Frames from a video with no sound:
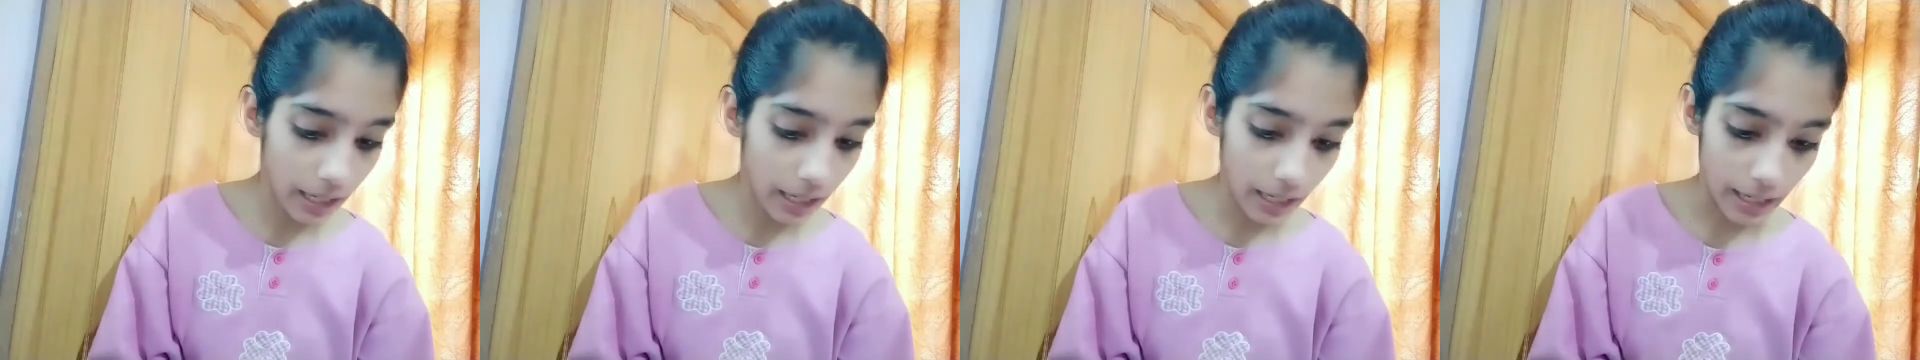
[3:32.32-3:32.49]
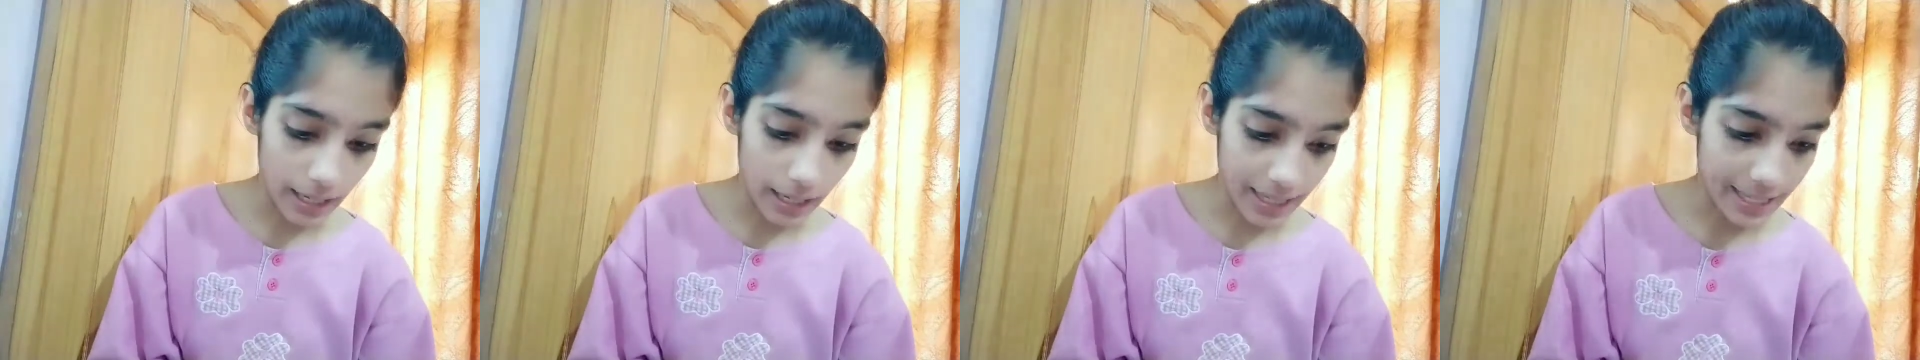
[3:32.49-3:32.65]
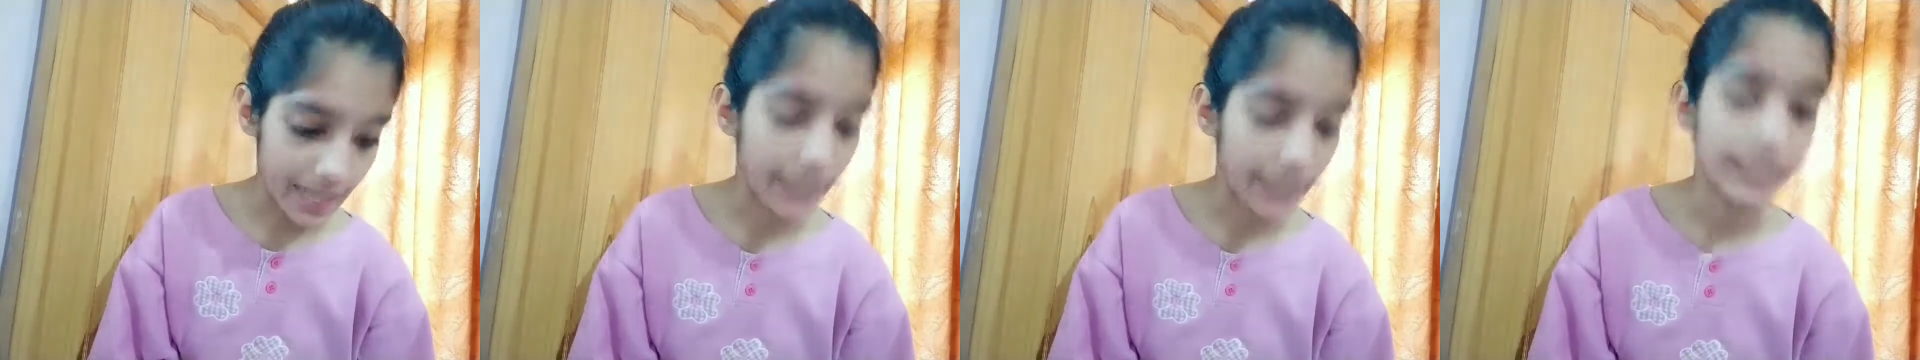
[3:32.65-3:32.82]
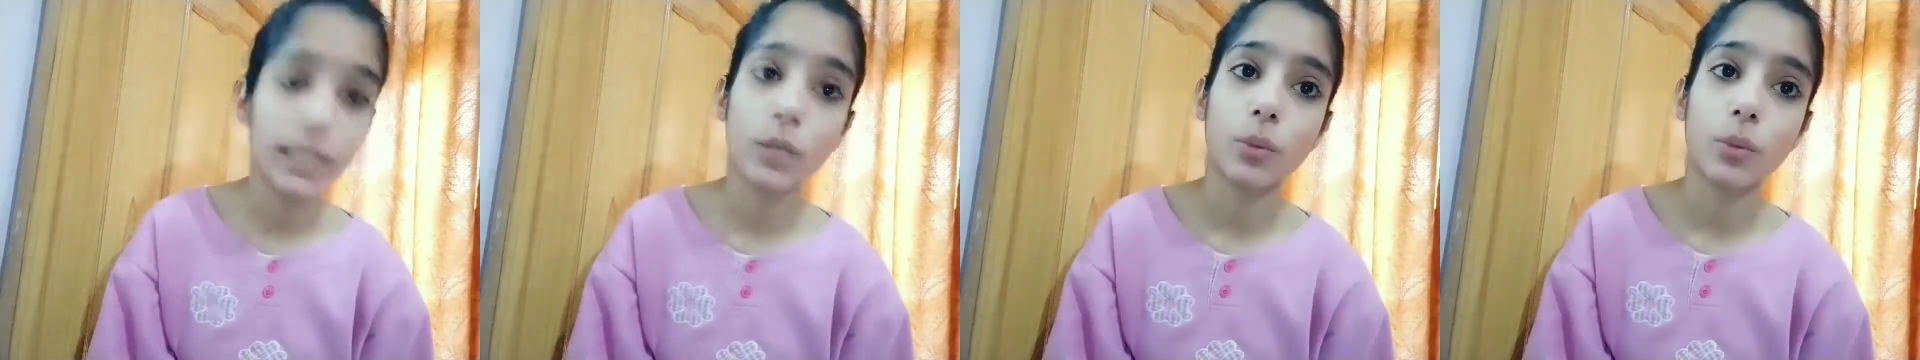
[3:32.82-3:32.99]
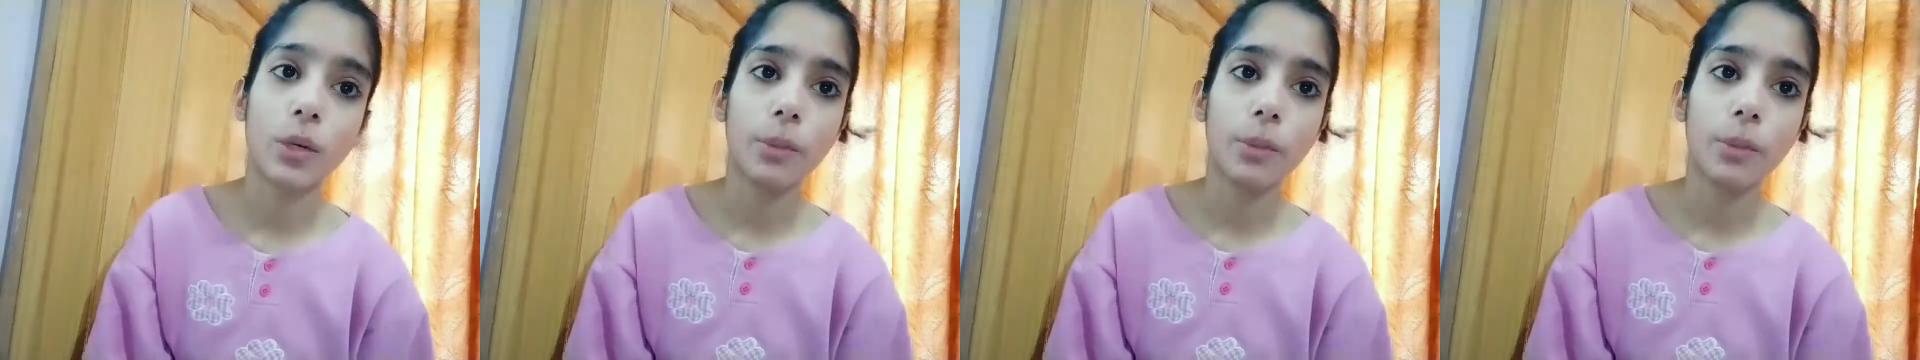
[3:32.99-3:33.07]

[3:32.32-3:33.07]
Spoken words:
sandalwood